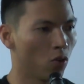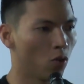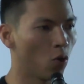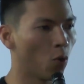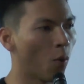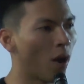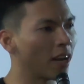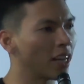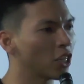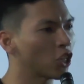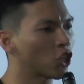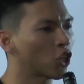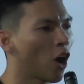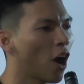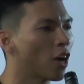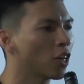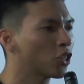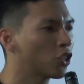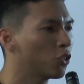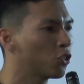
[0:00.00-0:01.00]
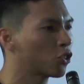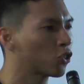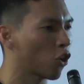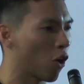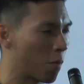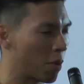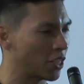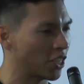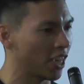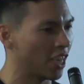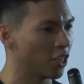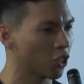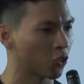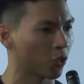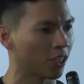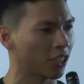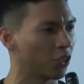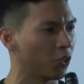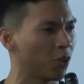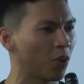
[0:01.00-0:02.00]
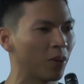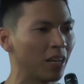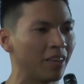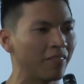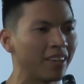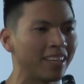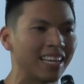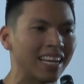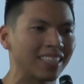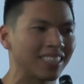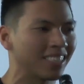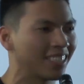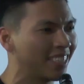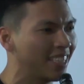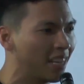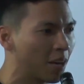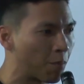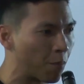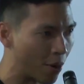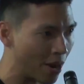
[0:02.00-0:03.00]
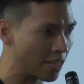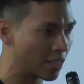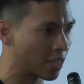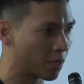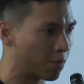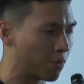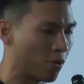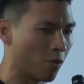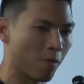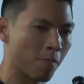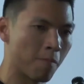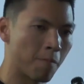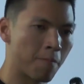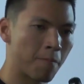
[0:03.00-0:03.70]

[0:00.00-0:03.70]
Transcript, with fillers: who want to charge you so much interest you don't even get to see the principal.